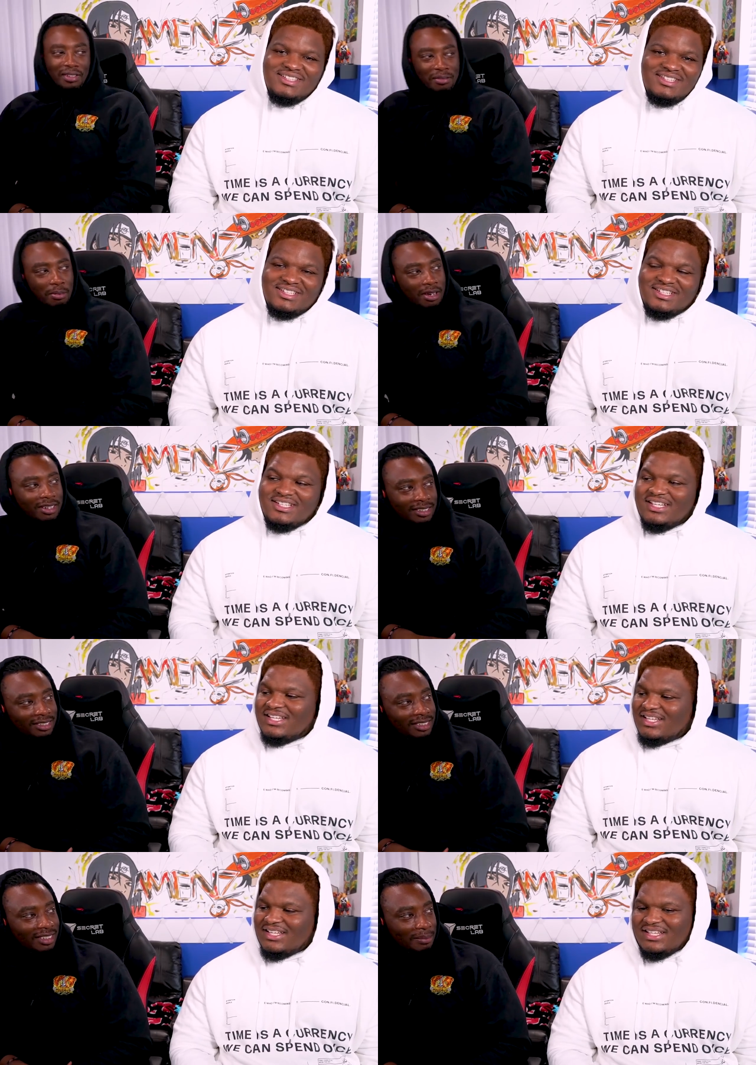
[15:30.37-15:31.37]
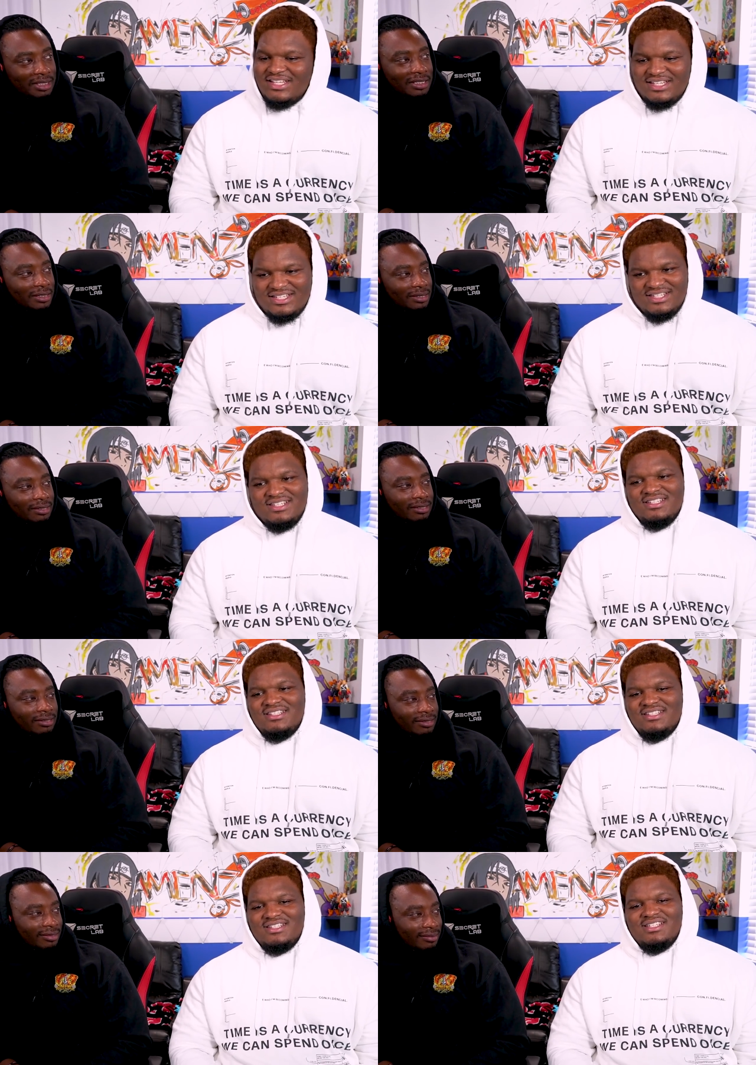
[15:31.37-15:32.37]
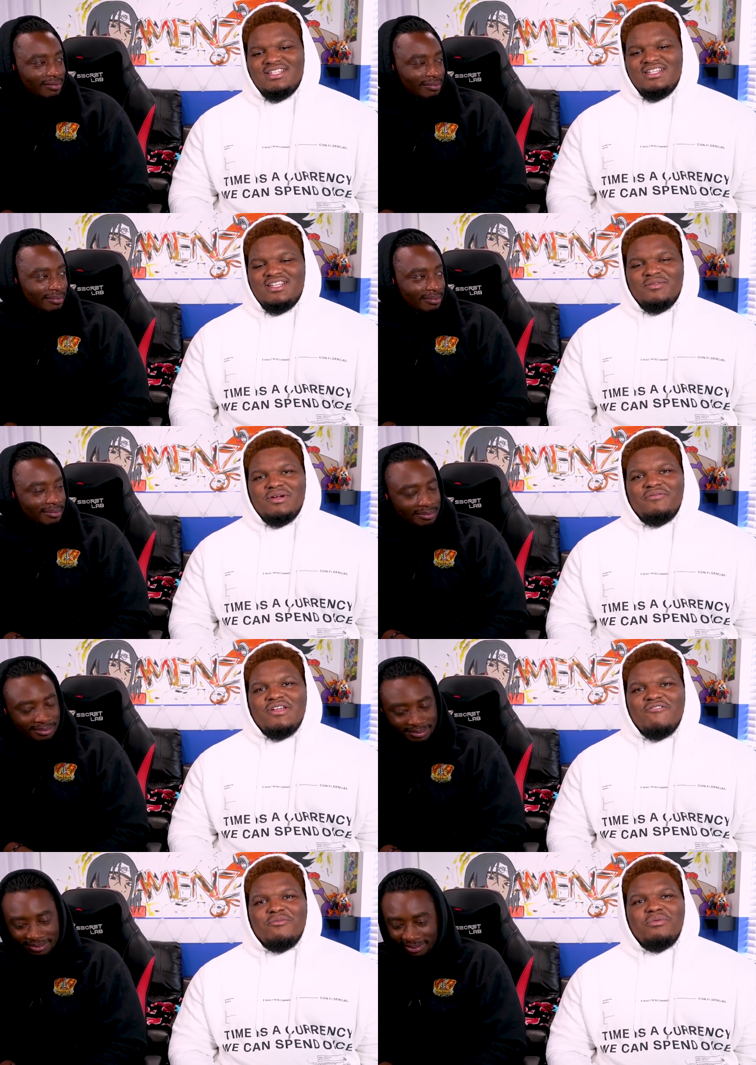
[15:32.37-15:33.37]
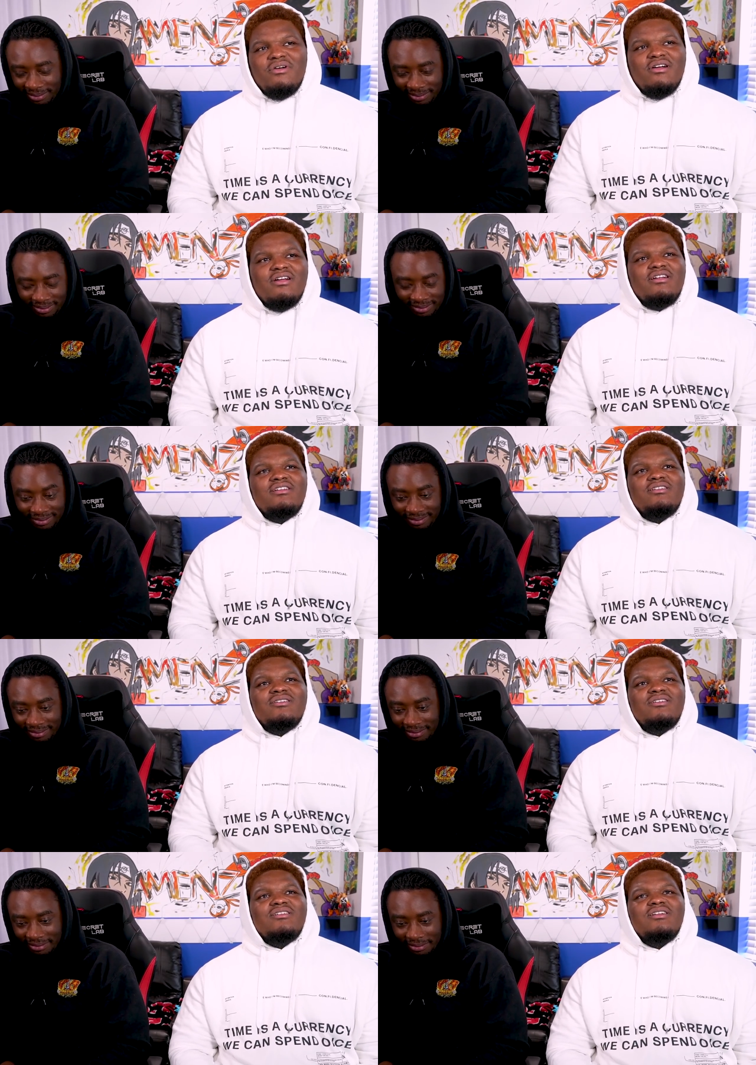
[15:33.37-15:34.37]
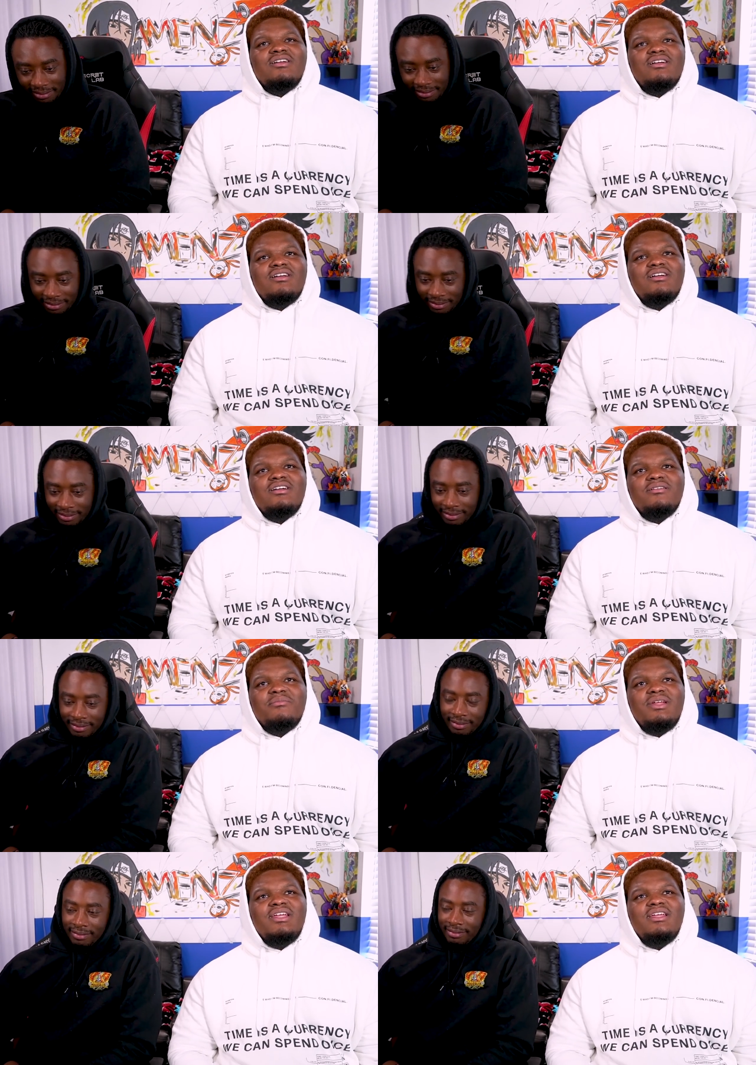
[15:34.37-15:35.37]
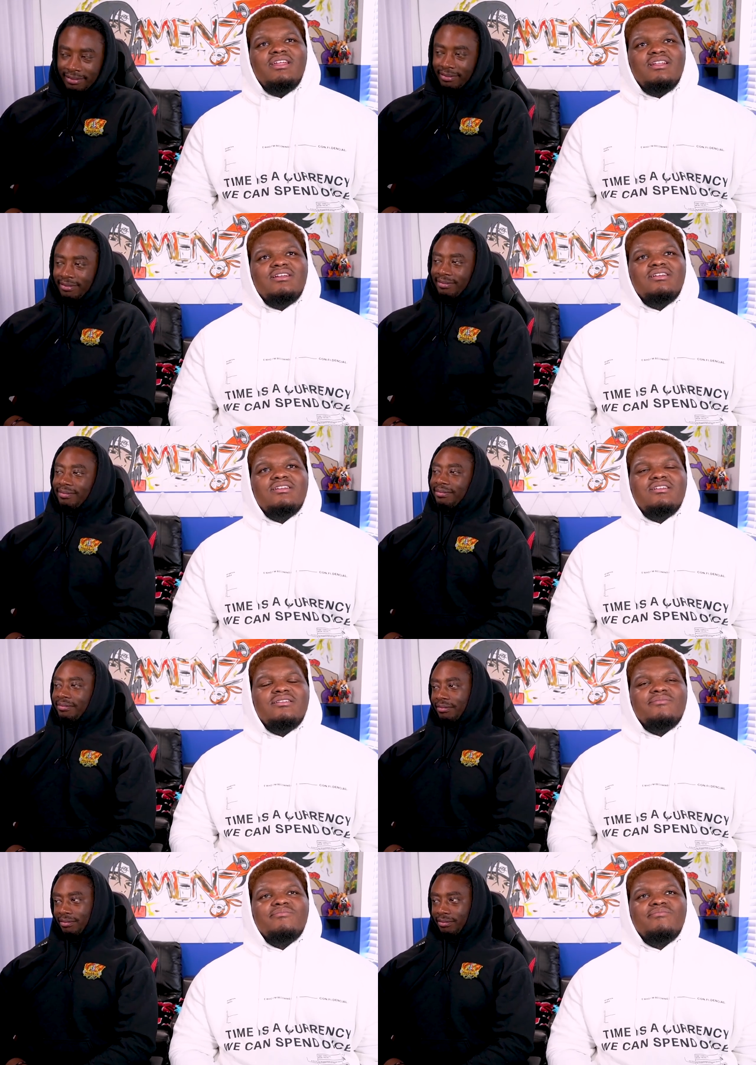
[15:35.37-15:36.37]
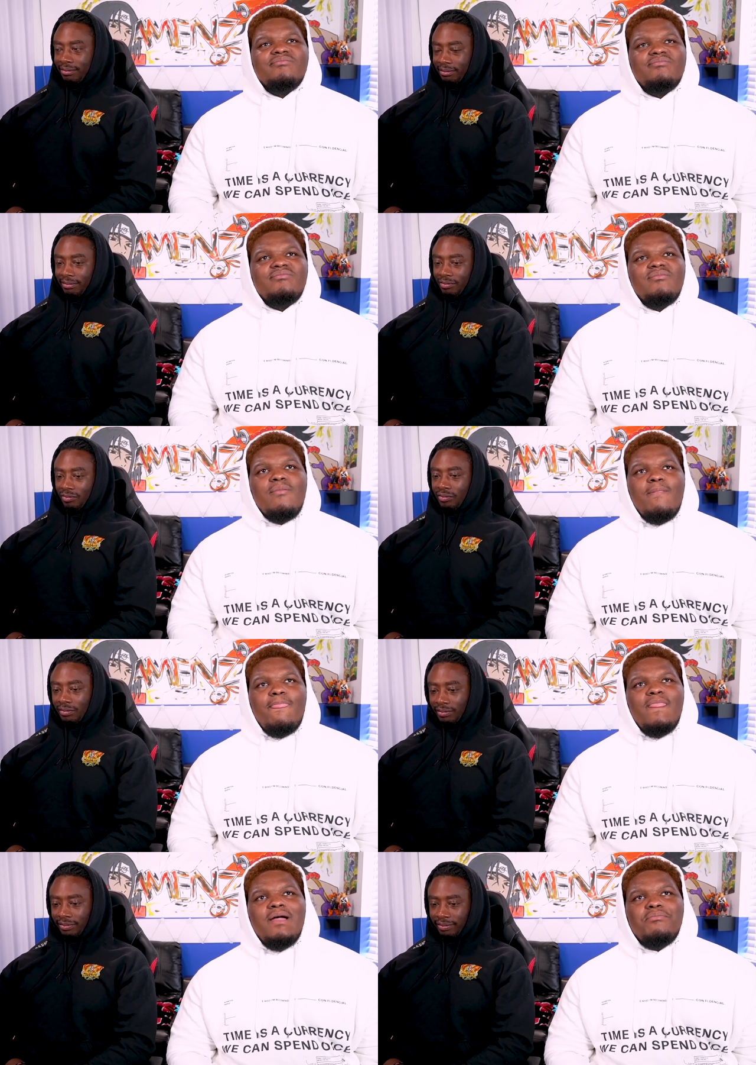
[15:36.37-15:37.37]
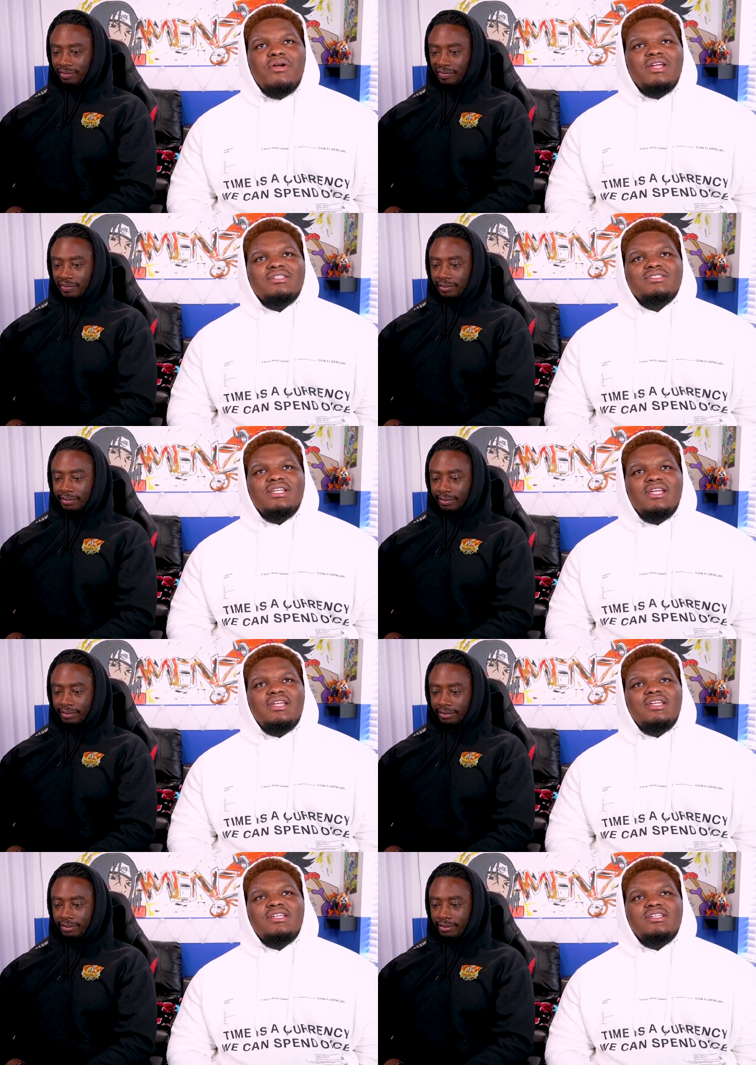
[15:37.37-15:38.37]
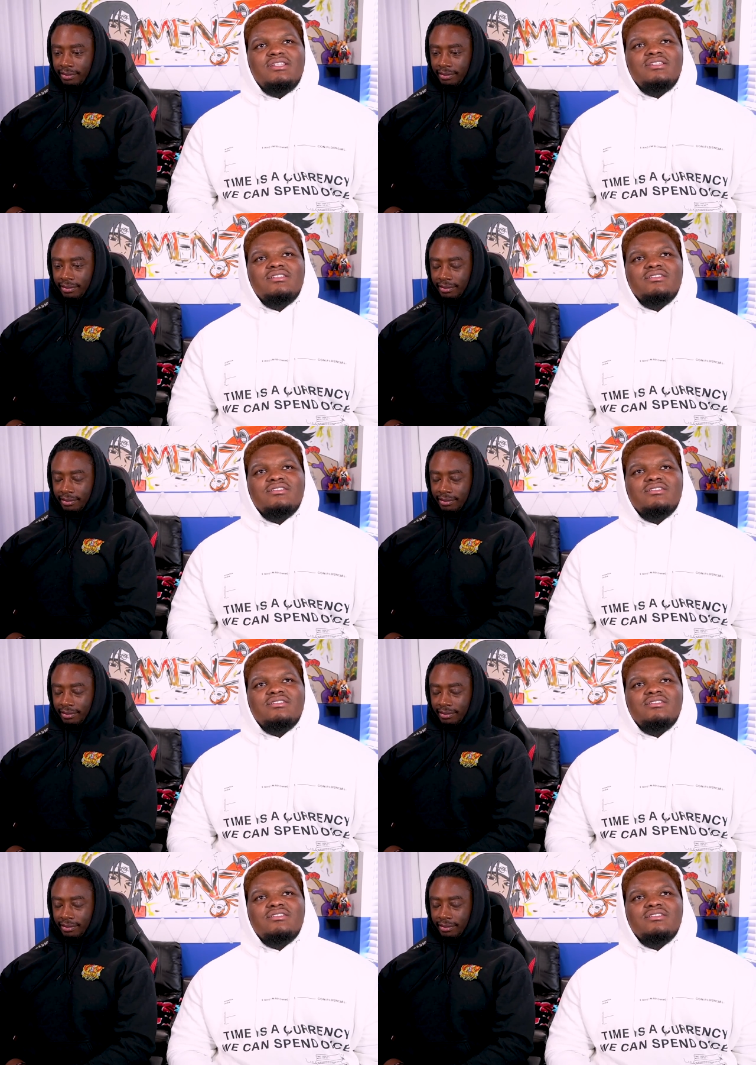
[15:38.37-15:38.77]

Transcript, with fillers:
Speaker 1: your favorite part of the episode?
Speaker 2: My favorite part, man, um, I'll probably say